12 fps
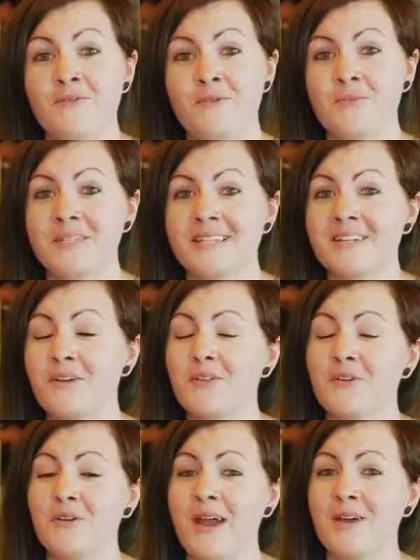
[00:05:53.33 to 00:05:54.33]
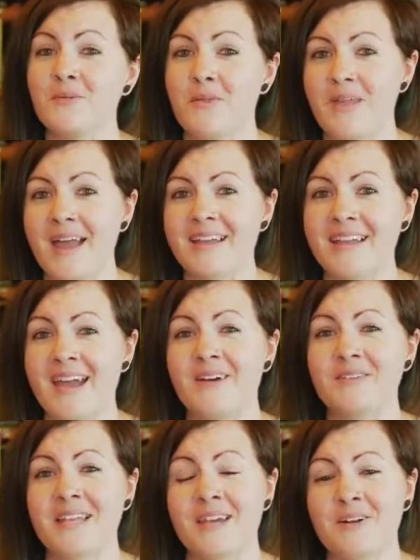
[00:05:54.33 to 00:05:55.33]
From sitting on the ground with that
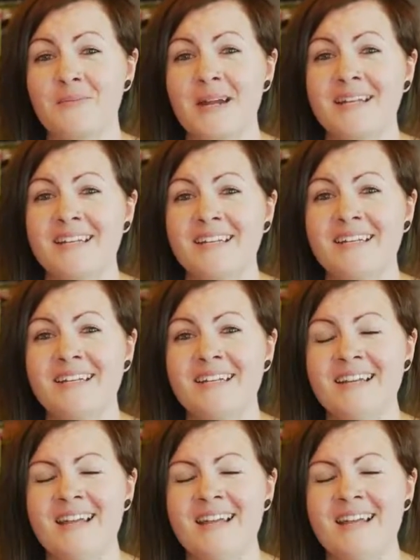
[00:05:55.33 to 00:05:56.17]
cow's head on my knee,